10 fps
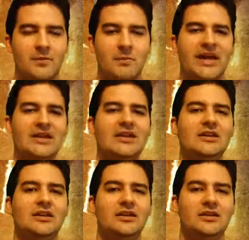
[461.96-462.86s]

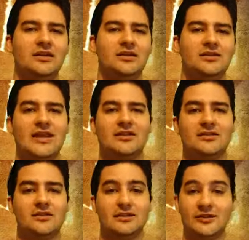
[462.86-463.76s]
Many
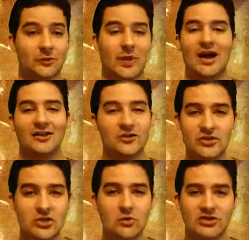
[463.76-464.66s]
that despise the
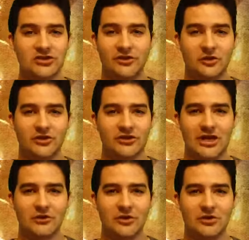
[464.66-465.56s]
Jewishness of the
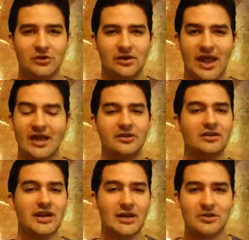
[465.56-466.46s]
Savior and
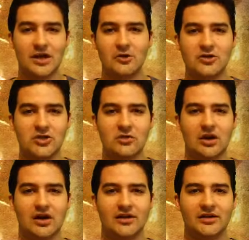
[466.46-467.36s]
the name
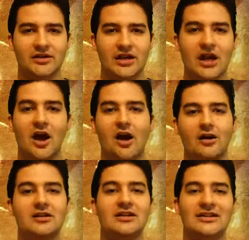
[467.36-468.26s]
Yahushua
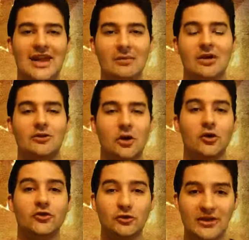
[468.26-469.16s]
are condemning
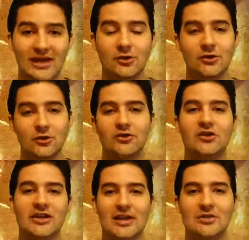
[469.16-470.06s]
those who, who use
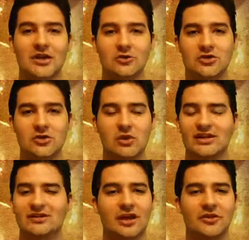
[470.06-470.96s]
the name
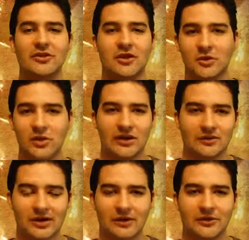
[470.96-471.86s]
Yahushua. It's not the other way
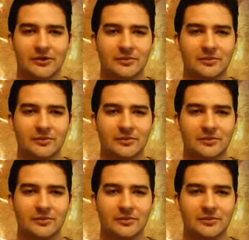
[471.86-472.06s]
around.